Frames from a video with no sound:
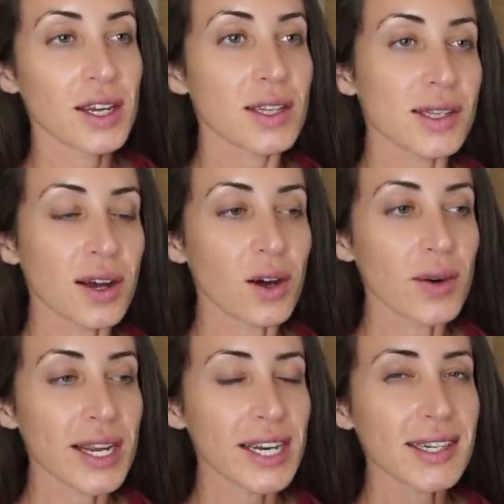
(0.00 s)

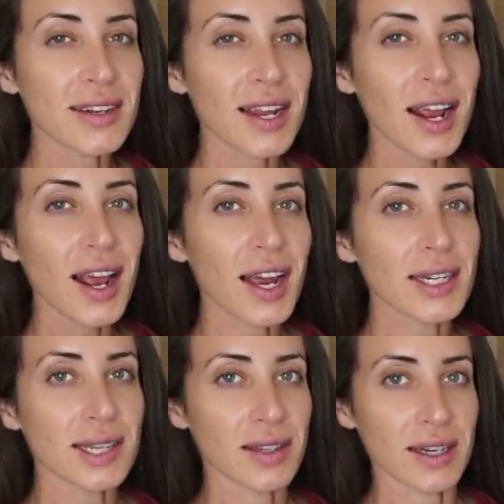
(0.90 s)
So it is an
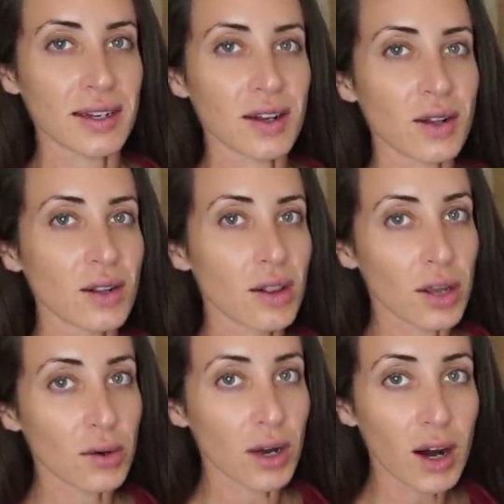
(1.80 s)
excellent
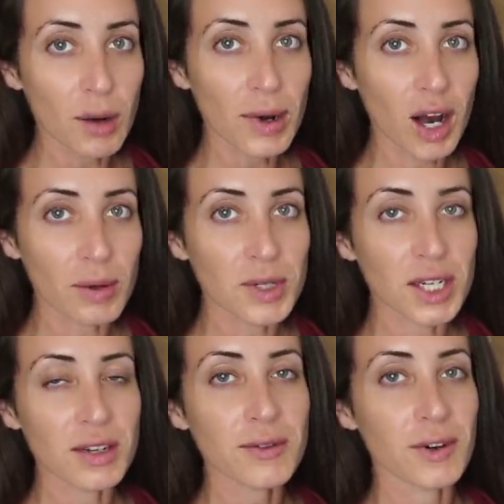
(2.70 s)
low carb
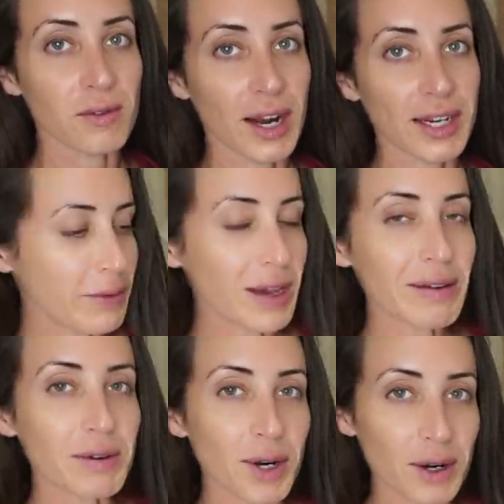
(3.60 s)
option for rice. If you
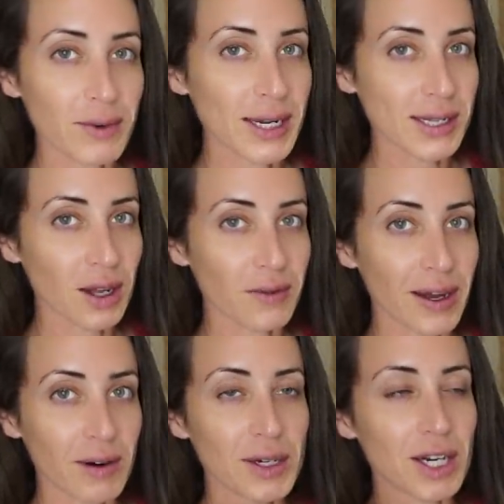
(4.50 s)
haven't heard of rice
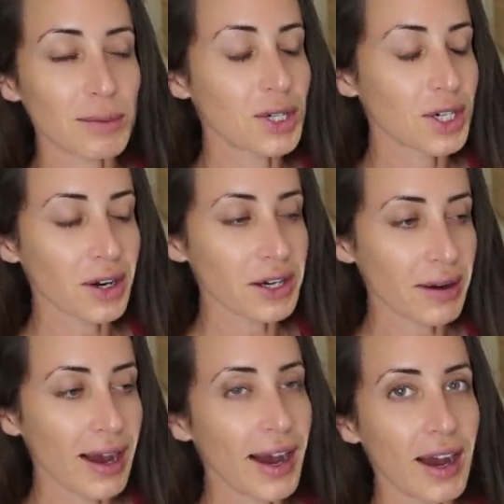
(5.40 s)
cauliflower, which I'm sure you
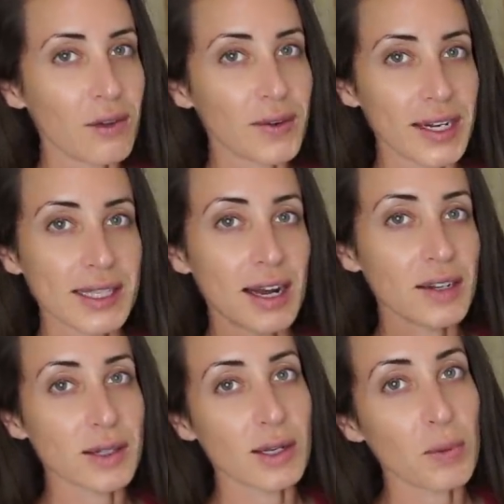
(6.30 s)
have, it's
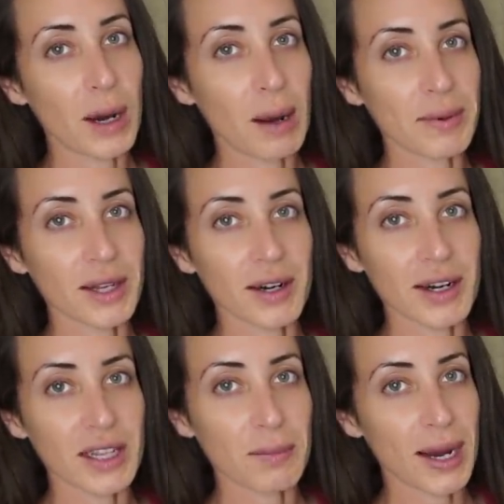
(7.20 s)
gotten so popular
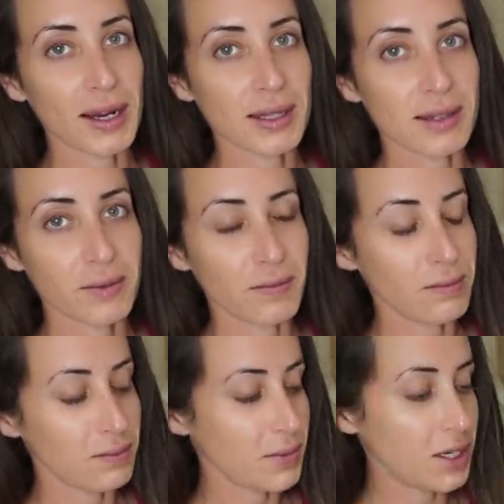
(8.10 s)
in the past,
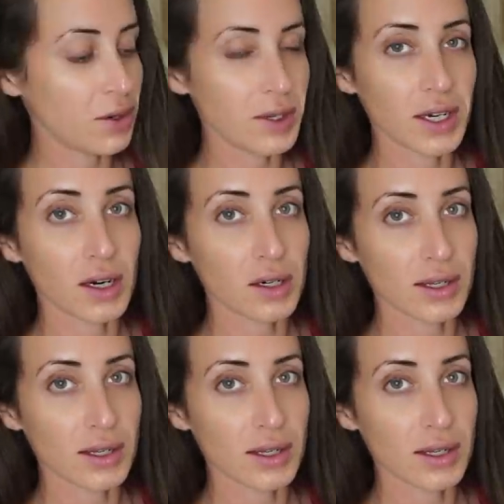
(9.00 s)
you know, year or